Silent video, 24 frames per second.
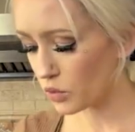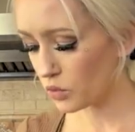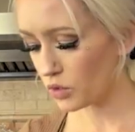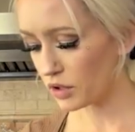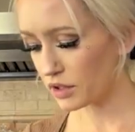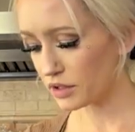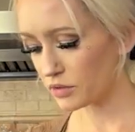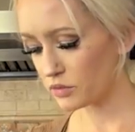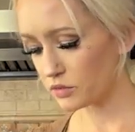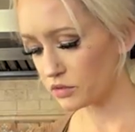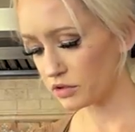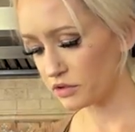
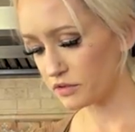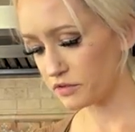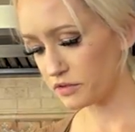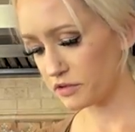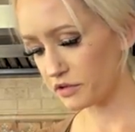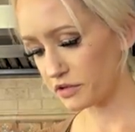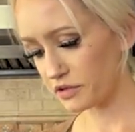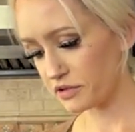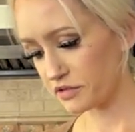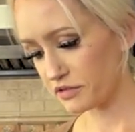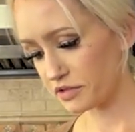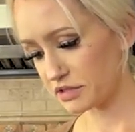1
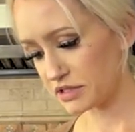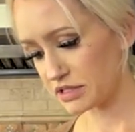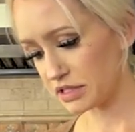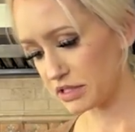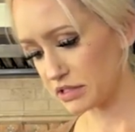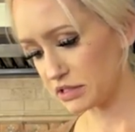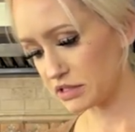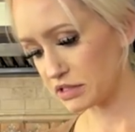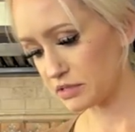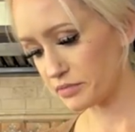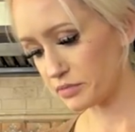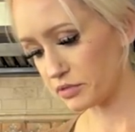1/4
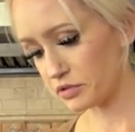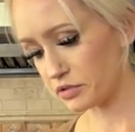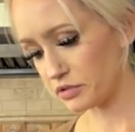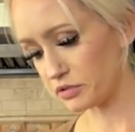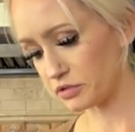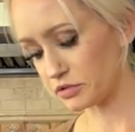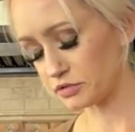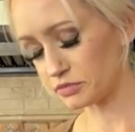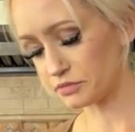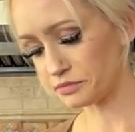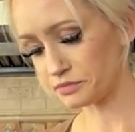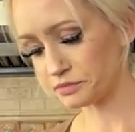
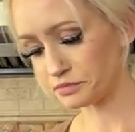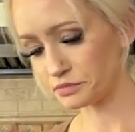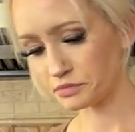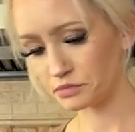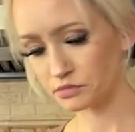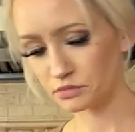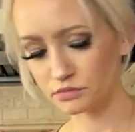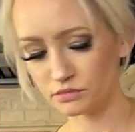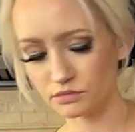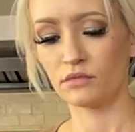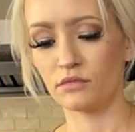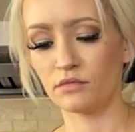teaspoons.
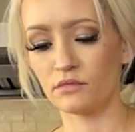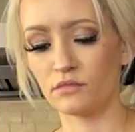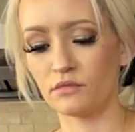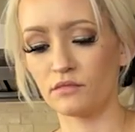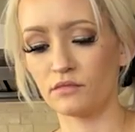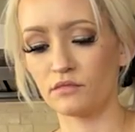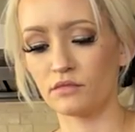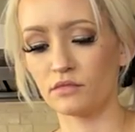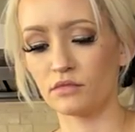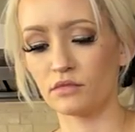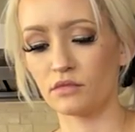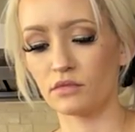
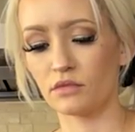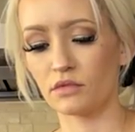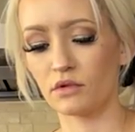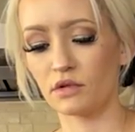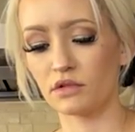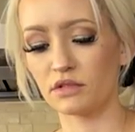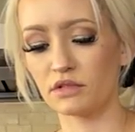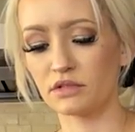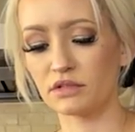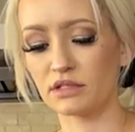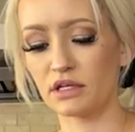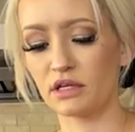
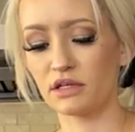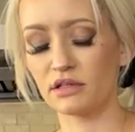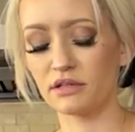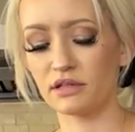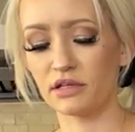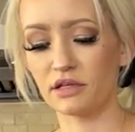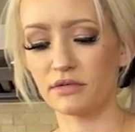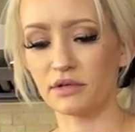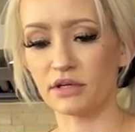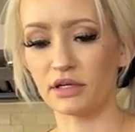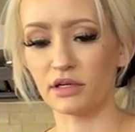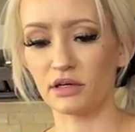That's kind of,
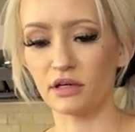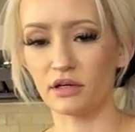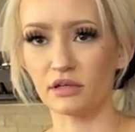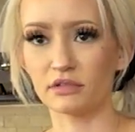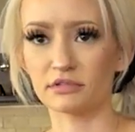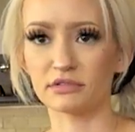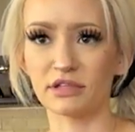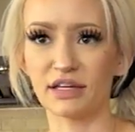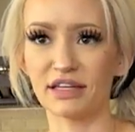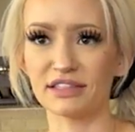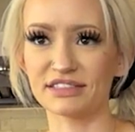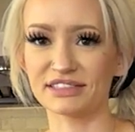there we
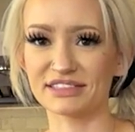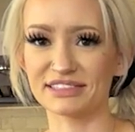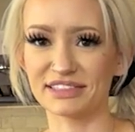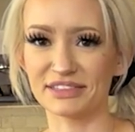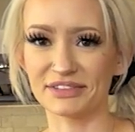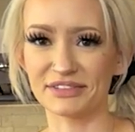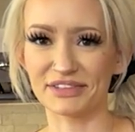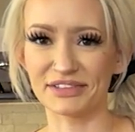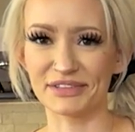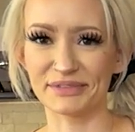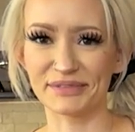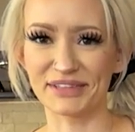go. I just
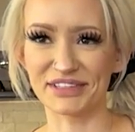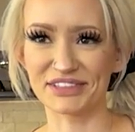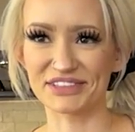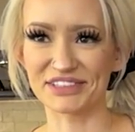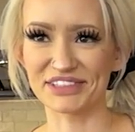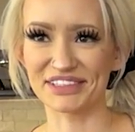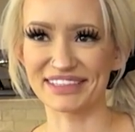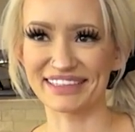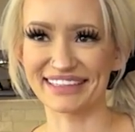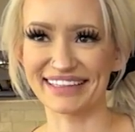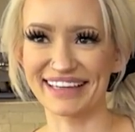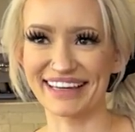didn't want to
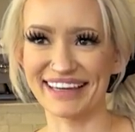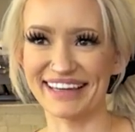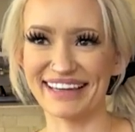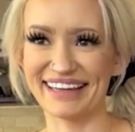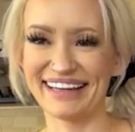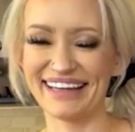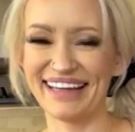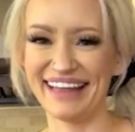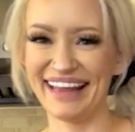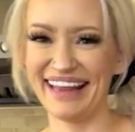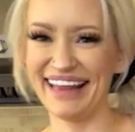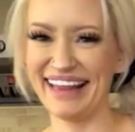measure it
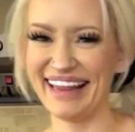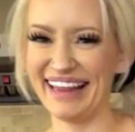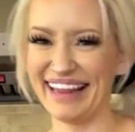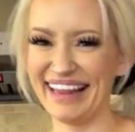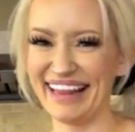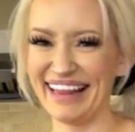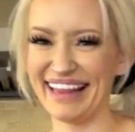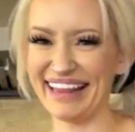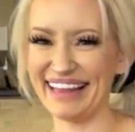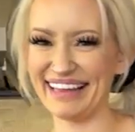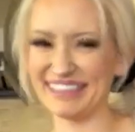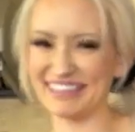again.
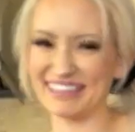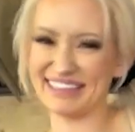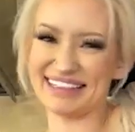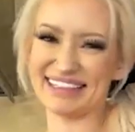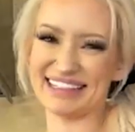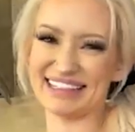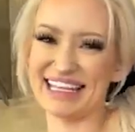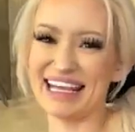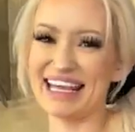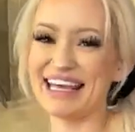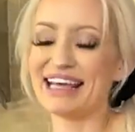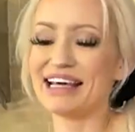I
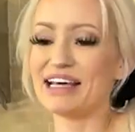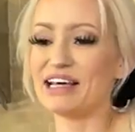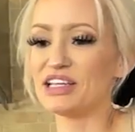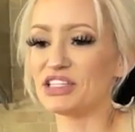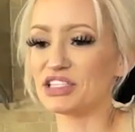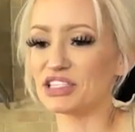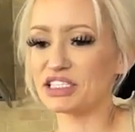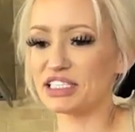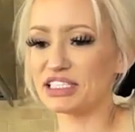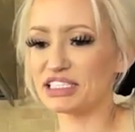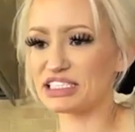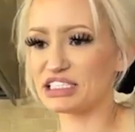
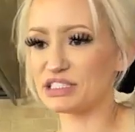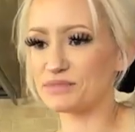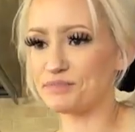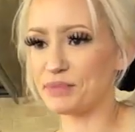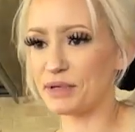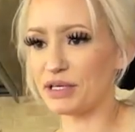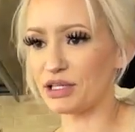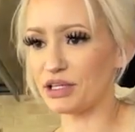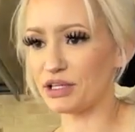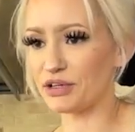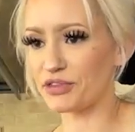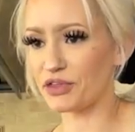just, she
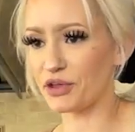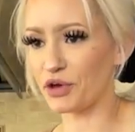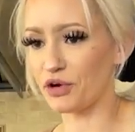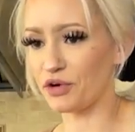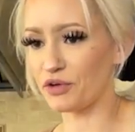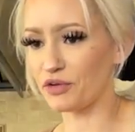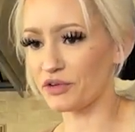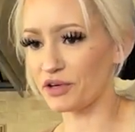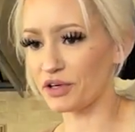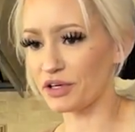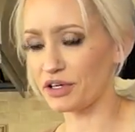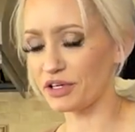spilleth
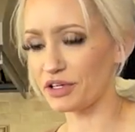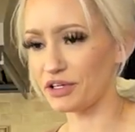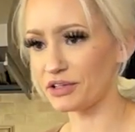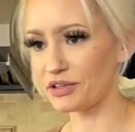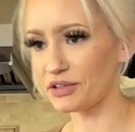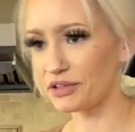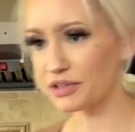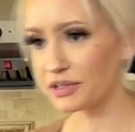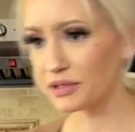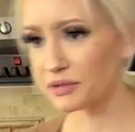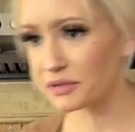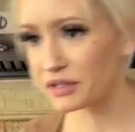over, you
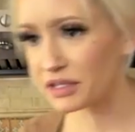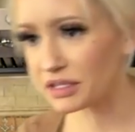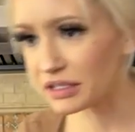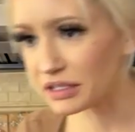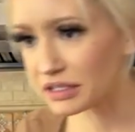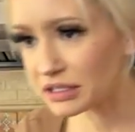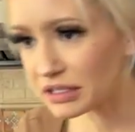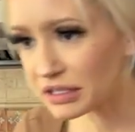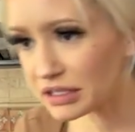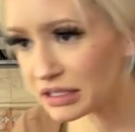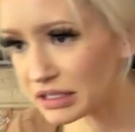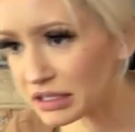know what I
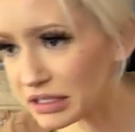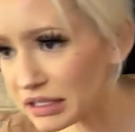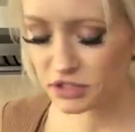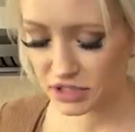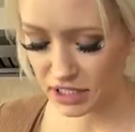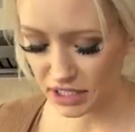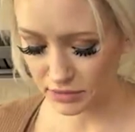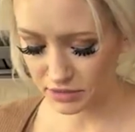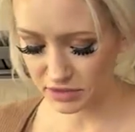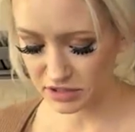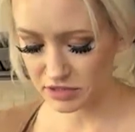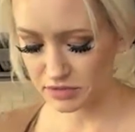mean? 2
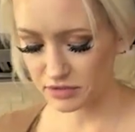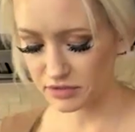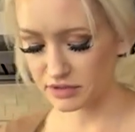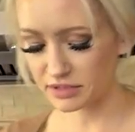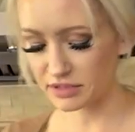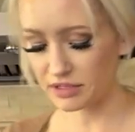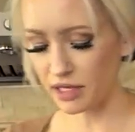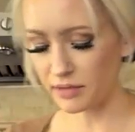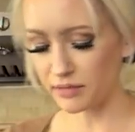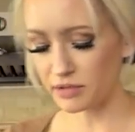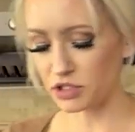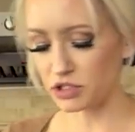
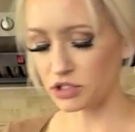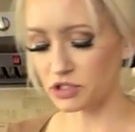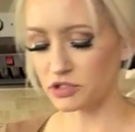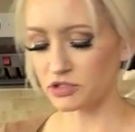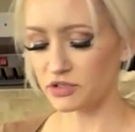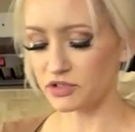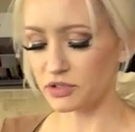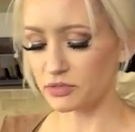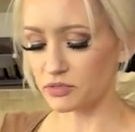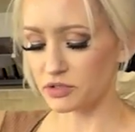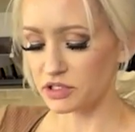tablespoons lemon juice.